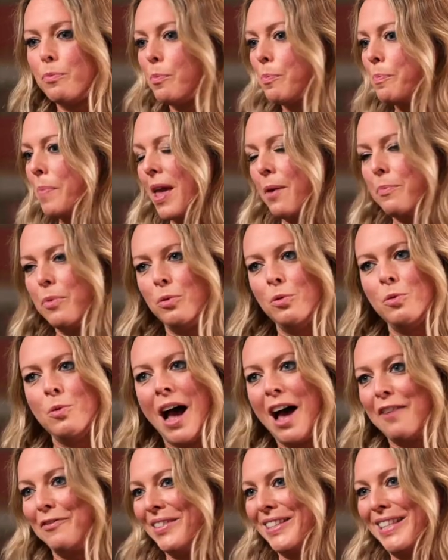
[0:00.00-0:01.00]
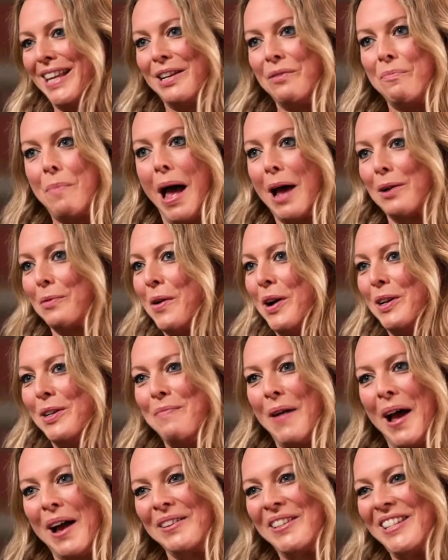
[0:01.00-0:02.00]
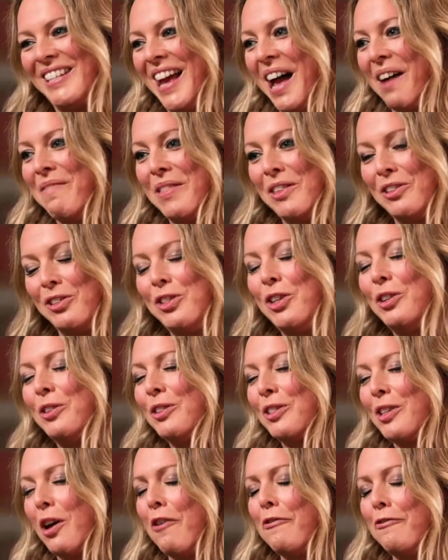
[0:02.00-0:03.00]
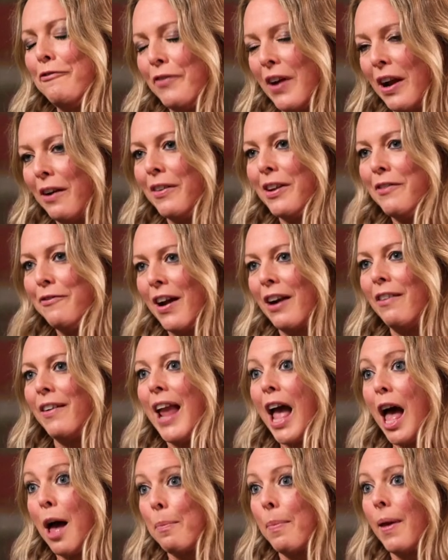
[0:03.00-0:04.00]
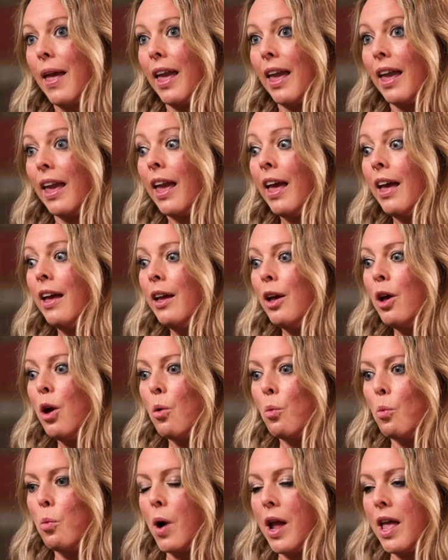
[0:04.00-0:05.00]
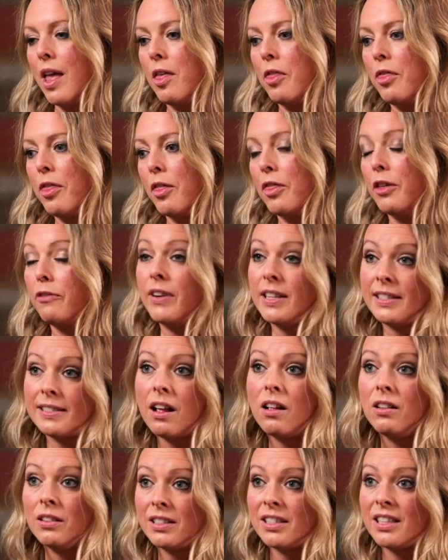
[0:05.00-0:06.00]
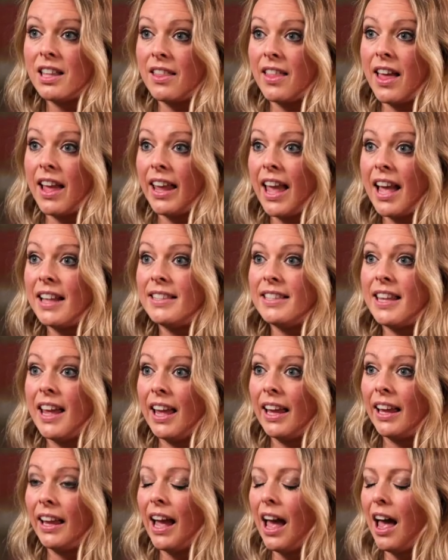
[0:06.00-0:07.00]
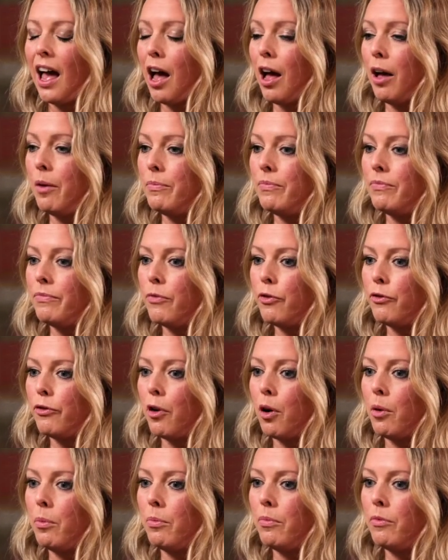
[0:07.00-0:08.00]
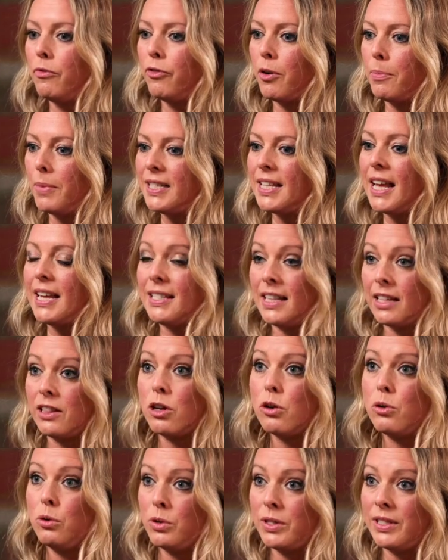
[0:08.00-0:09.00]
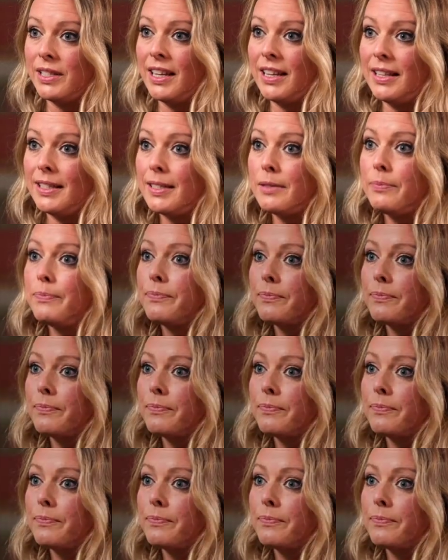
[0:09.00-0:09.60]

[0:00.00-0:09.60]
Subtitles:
people haven't said a bad word about it. I mean, the students are very, very happy with the results that they're getting from attending the courses.